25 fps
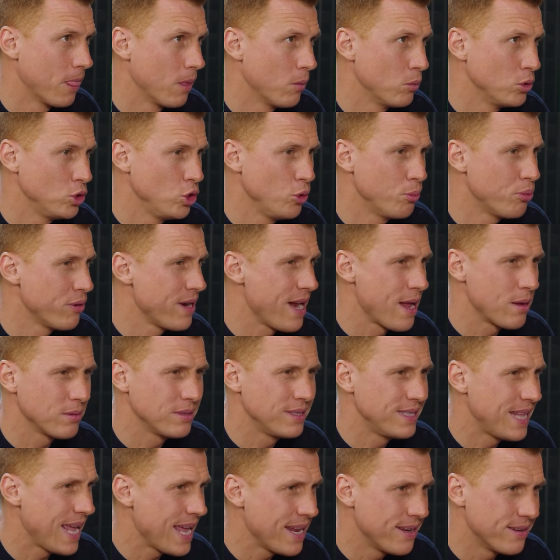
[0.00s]
was you
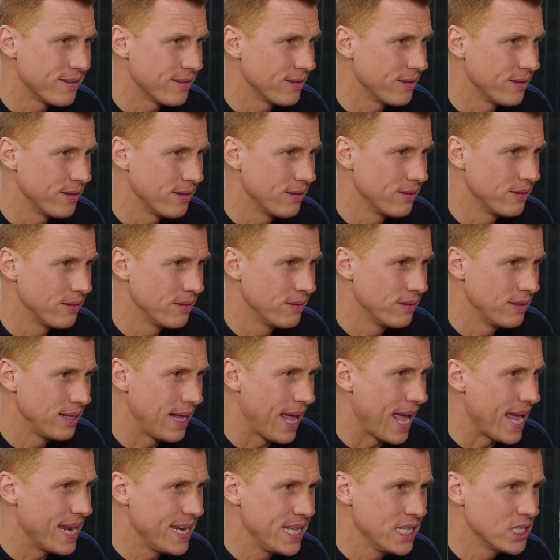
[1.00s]
pronounced dead
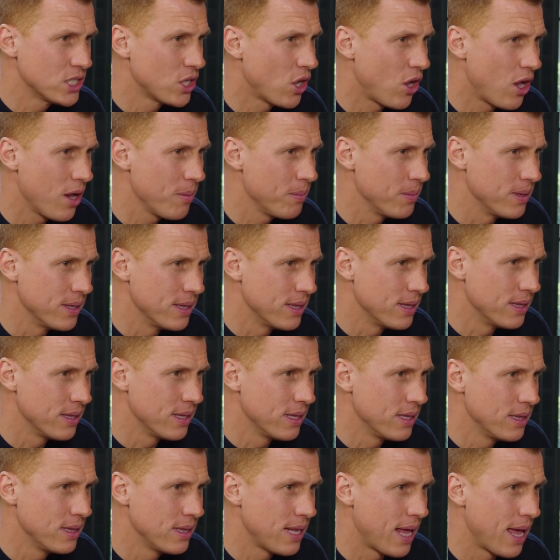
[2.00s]
at any time in
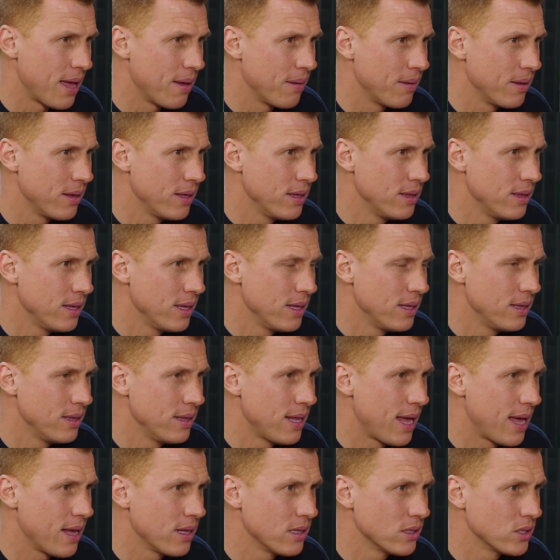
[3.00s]
in I, that in in
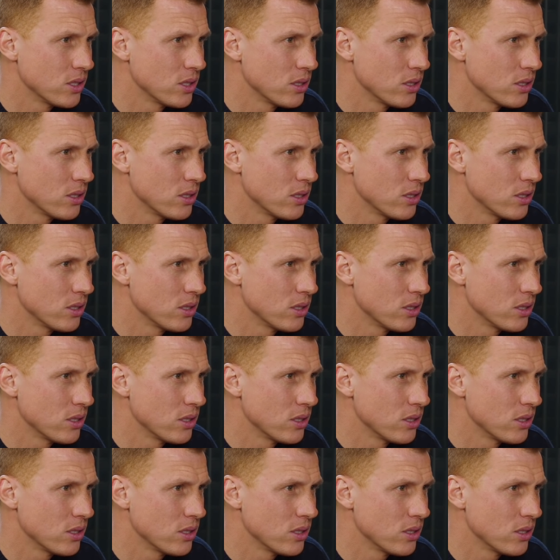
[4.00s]
that?